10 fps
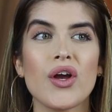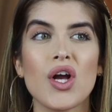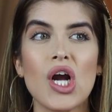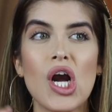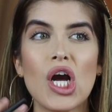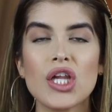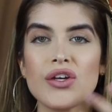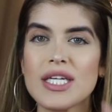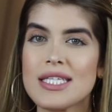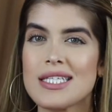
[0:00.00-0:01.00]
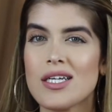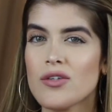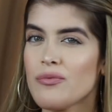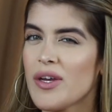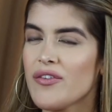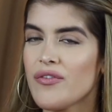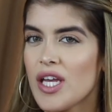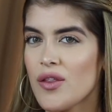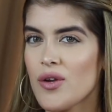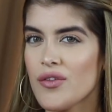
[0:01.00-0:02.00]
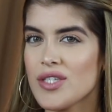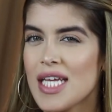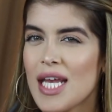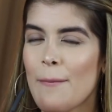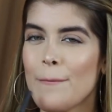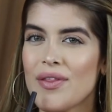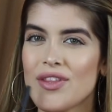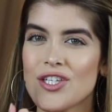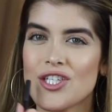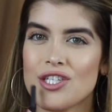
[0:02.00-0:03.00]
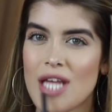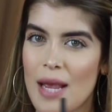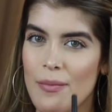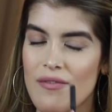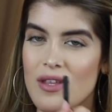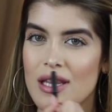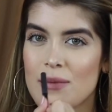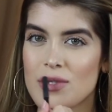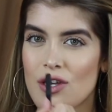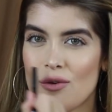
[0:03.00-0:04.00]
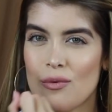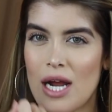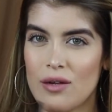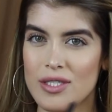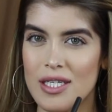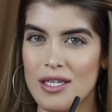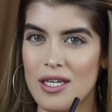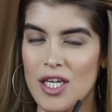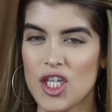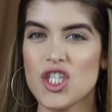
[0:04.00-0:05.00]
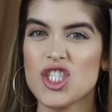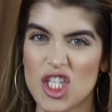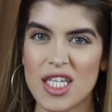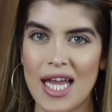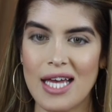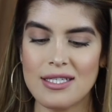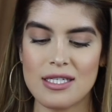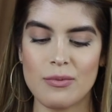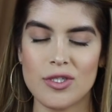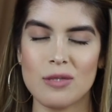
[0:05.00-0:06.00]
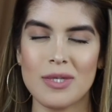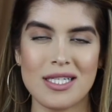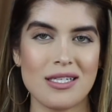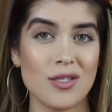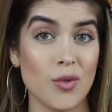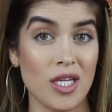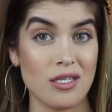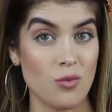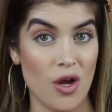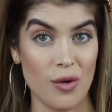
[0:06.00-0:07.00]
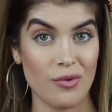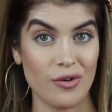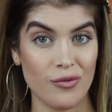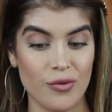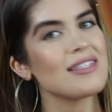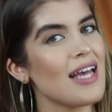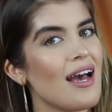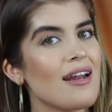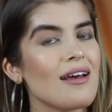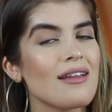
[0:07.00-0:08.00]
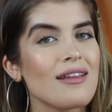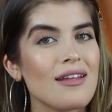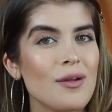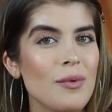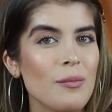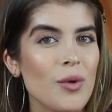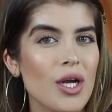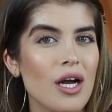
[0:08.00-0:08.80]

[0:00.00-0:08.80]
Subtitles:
the color itself might fade throughout the day, but the shape of the lips around it should last, especially because this one is waterproof. And to add a little bit more